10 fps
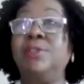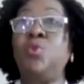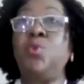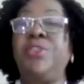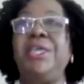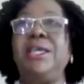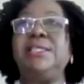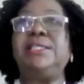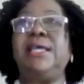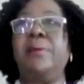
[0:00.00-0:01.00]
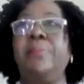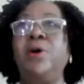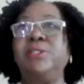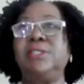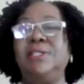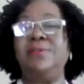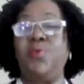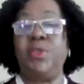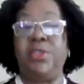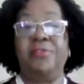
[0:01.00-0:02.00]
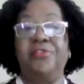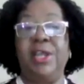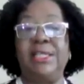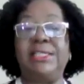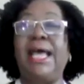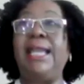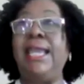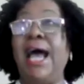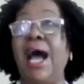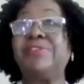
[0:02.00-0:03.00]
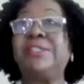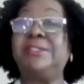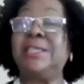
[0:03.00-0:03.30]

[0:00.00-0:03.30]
do things that are positive with your friends and laugh.